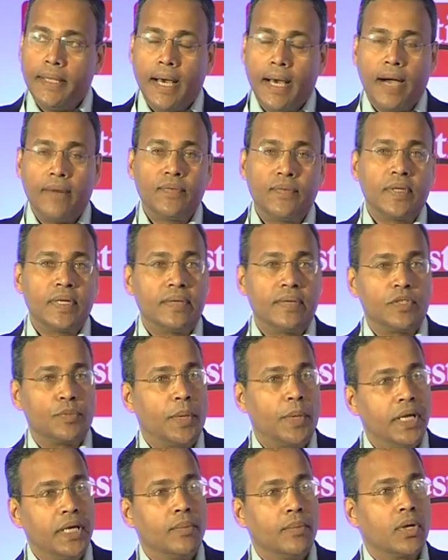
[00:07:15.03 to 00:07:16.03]
After
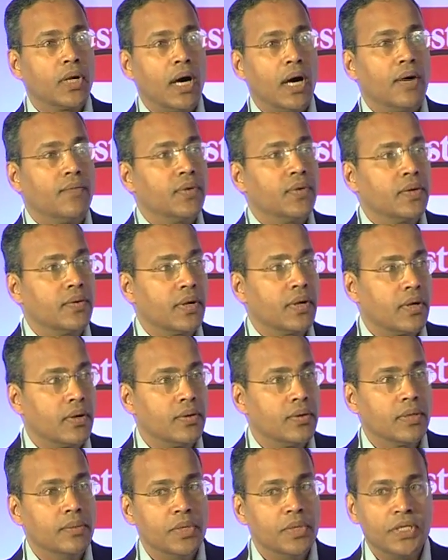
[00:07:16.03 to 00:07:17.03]
spending about half an hour
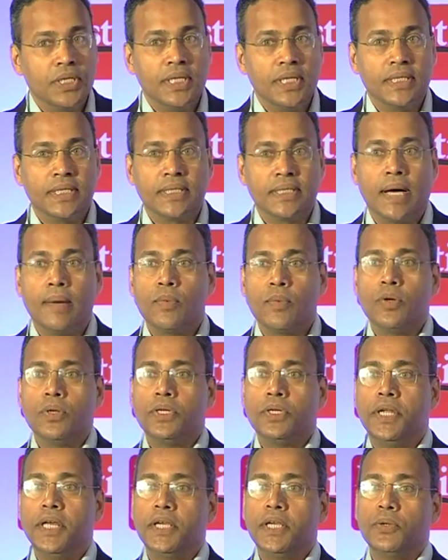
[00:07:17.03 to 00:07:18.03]
around the machine, he says, I'm
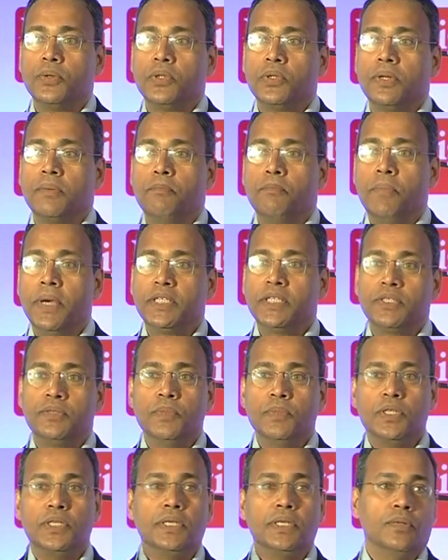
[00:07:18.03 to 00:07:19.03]
going to take you to the best
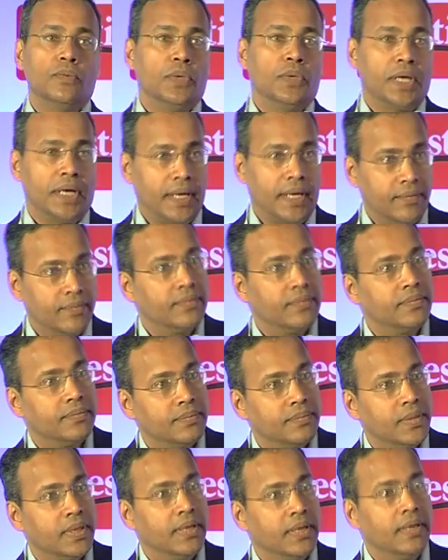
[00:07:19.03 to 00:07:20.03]
machine we have.
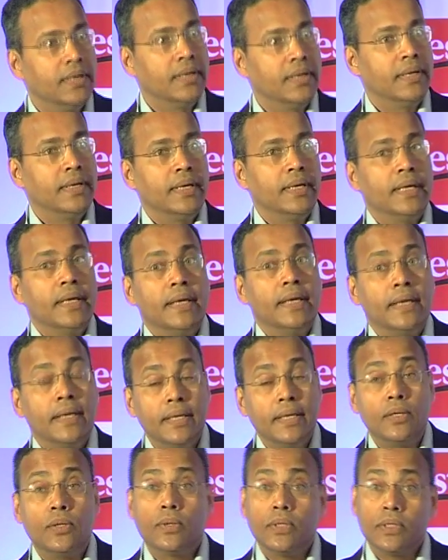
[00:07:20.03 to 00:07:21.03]

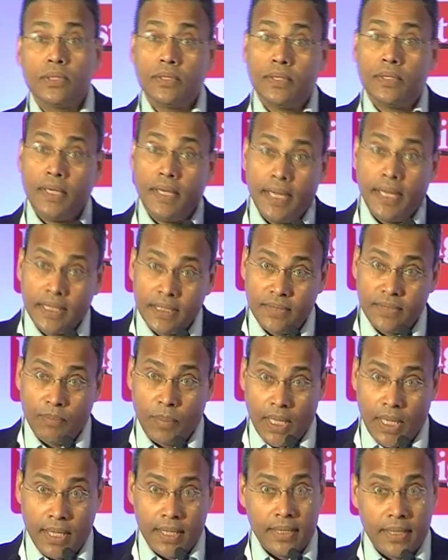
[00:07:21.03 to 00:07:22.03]
He took us to the
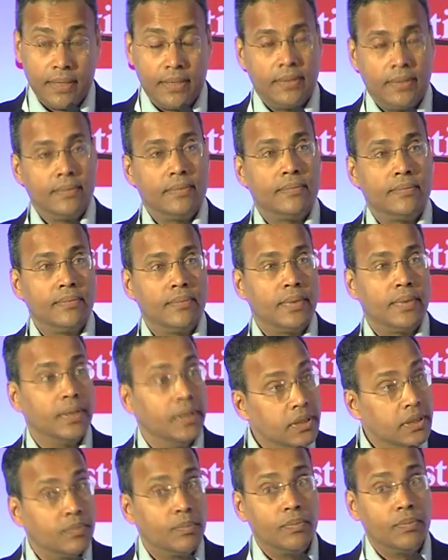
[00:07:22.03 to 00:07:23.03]
next plant.
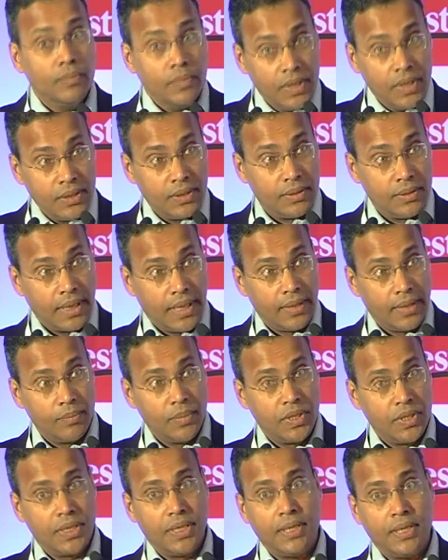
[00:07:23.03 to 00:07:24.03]
This
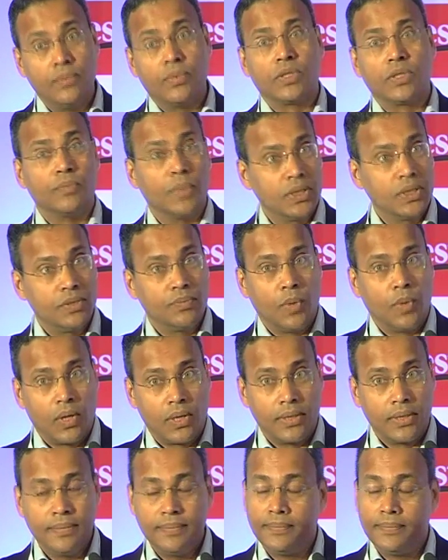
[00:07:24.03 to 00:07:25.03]
machine was much
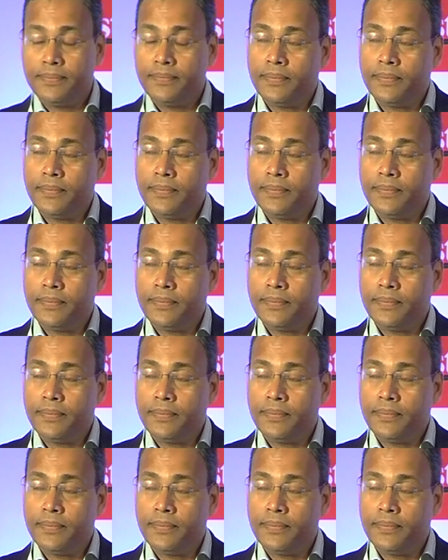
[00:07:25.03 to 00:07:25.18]
smaller,